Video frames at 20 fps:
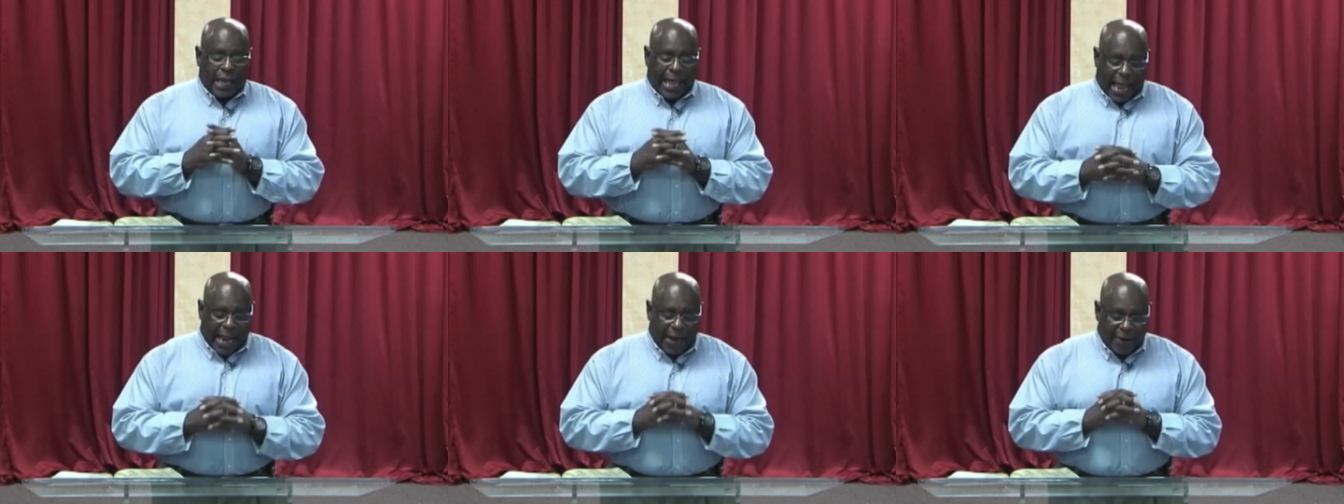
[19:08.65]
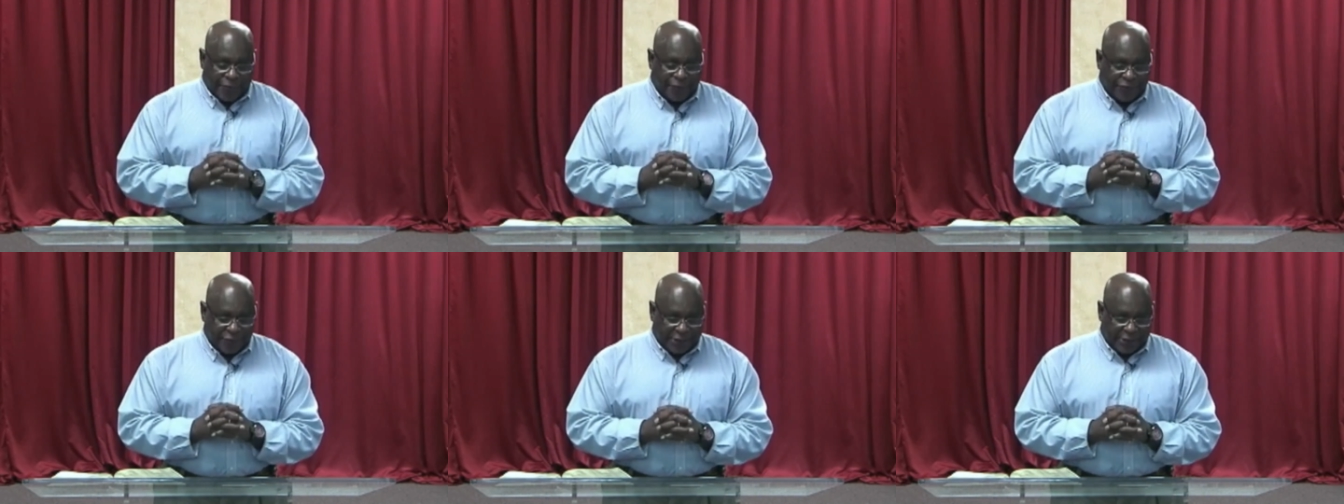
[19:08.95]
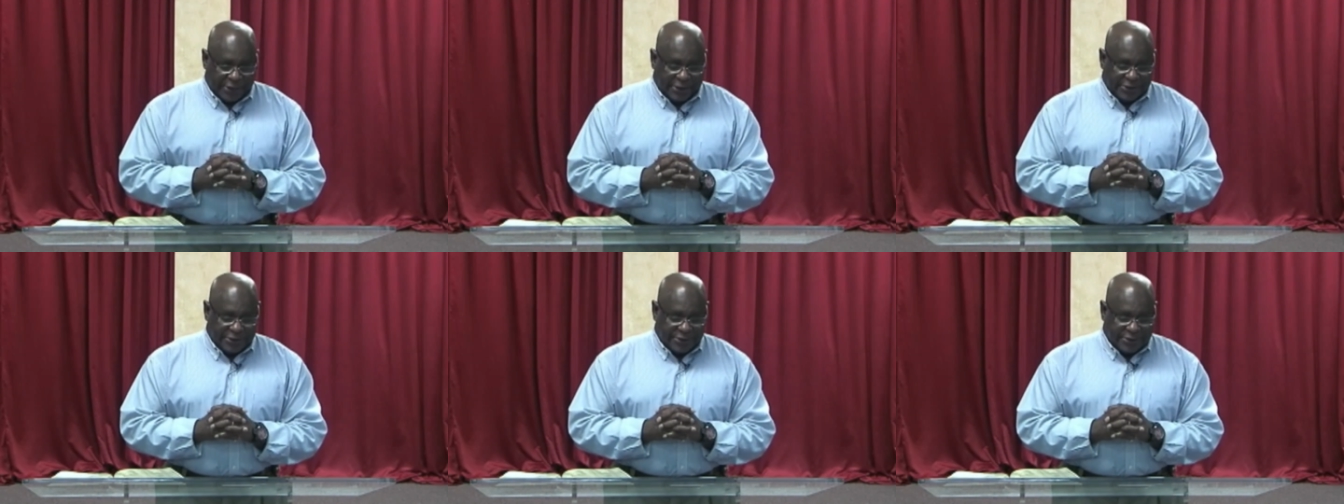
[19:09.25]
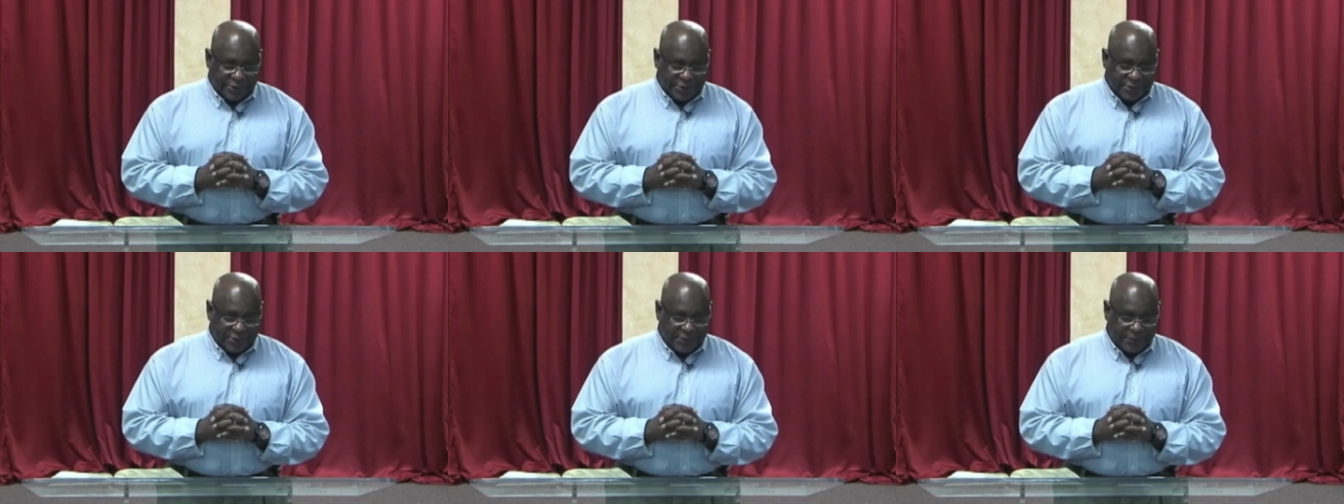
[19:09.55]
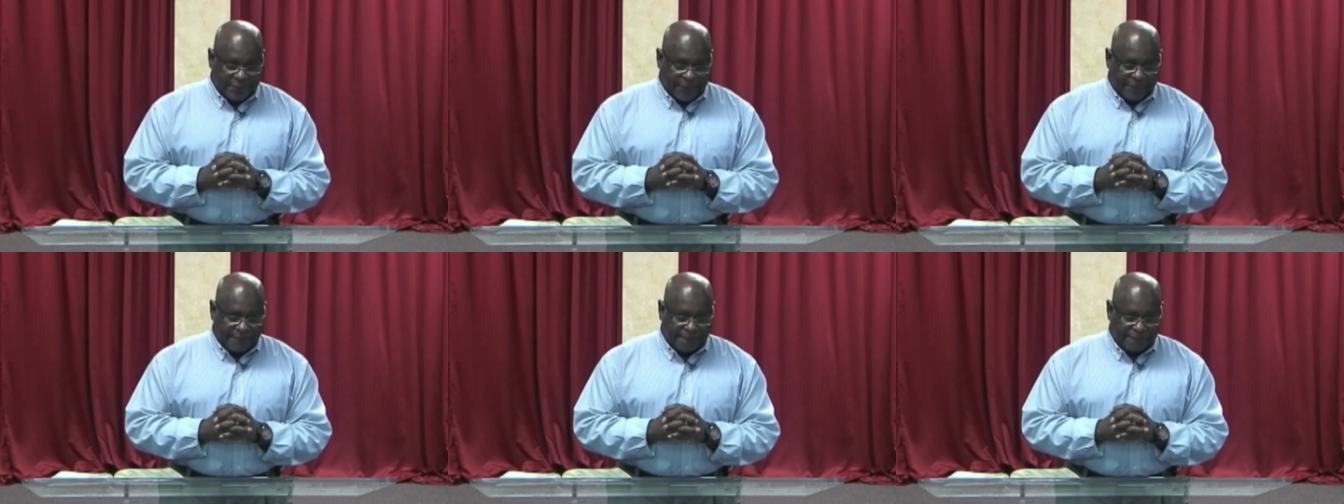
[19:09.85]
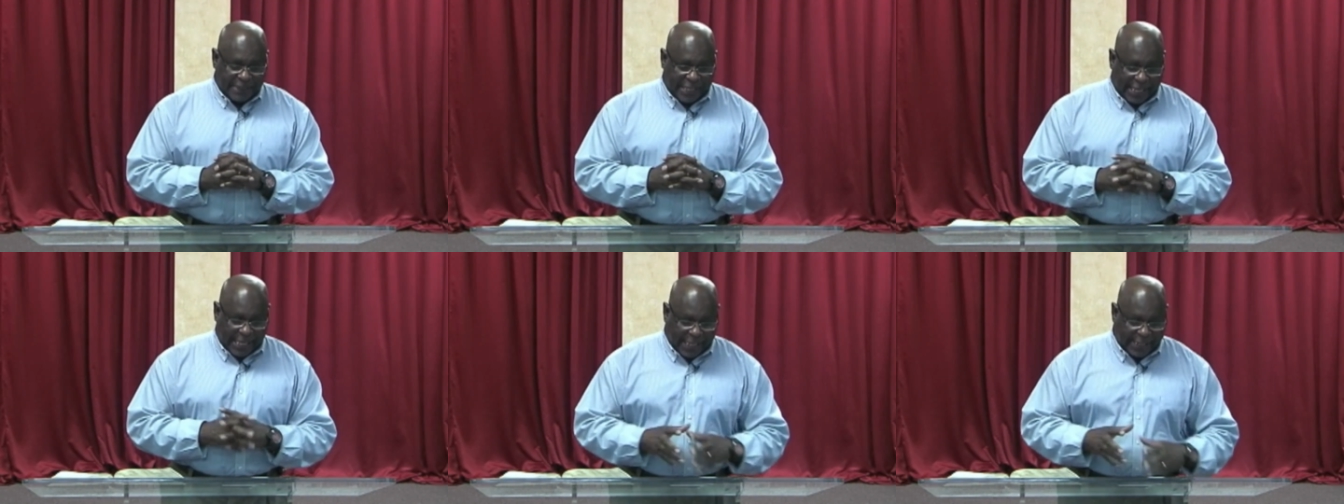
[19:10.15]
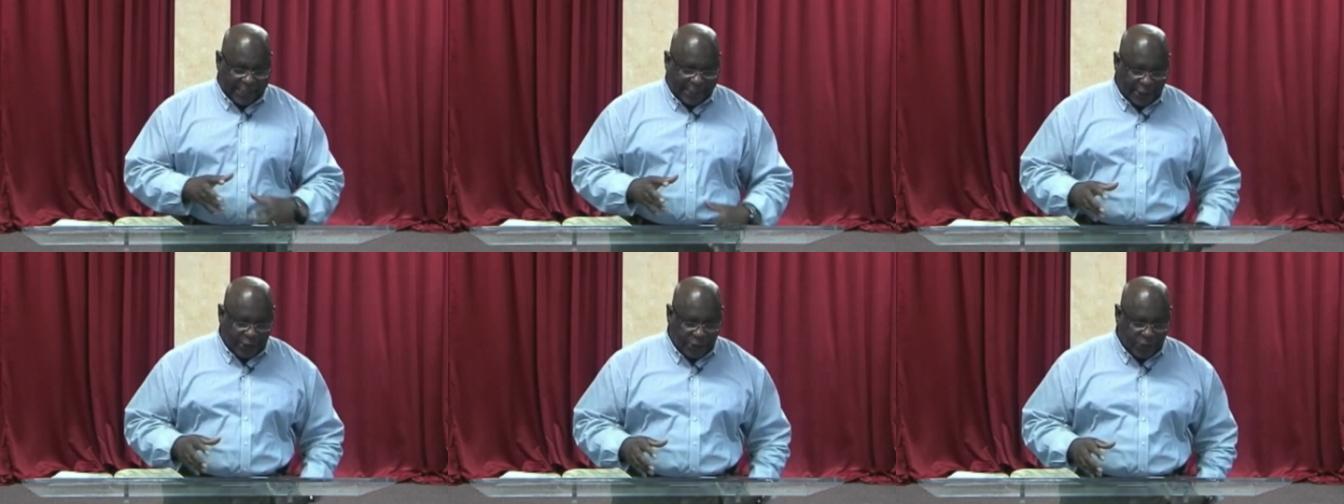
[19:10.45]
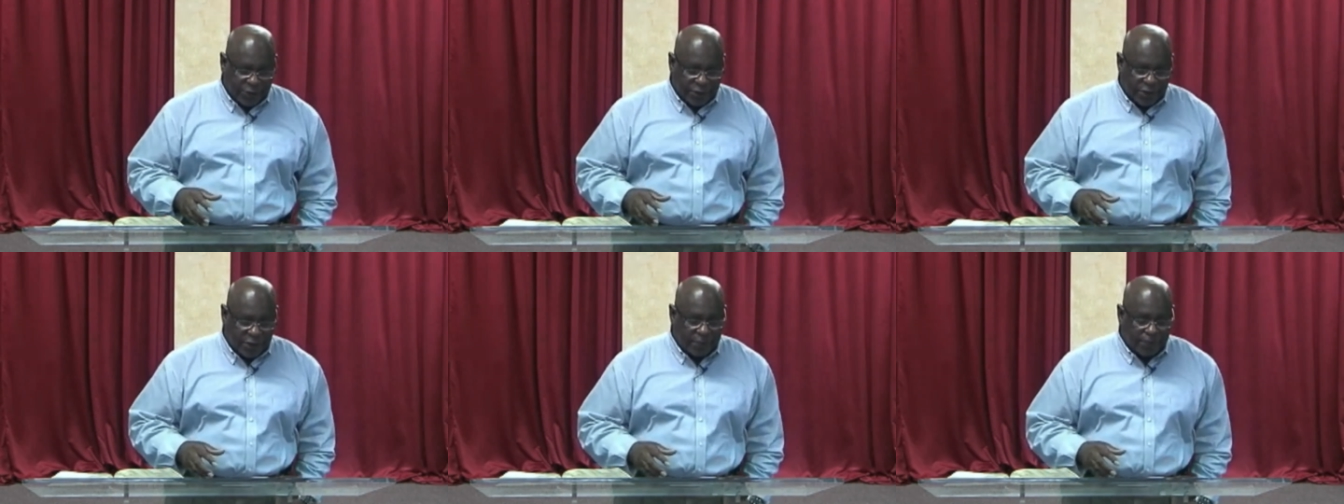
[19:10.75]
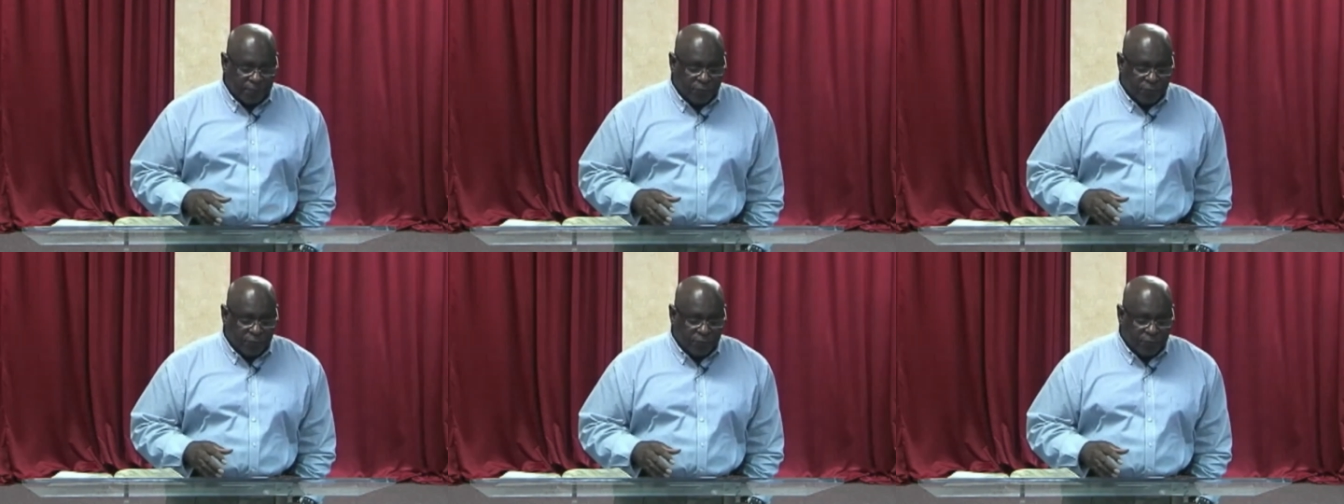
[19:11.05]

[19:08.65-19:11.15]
our feelings. Hallelujah.